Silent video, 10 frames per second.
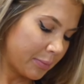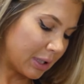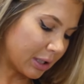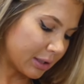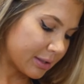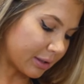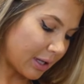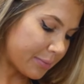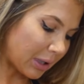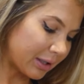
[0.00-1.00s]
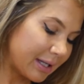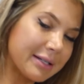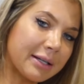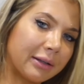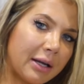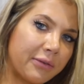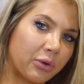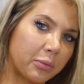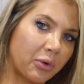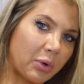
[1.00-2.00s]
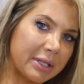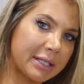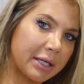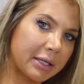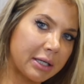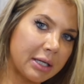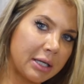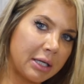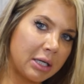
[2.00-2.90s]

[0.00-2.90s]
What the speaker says: because clay bar is a light form of wet sanding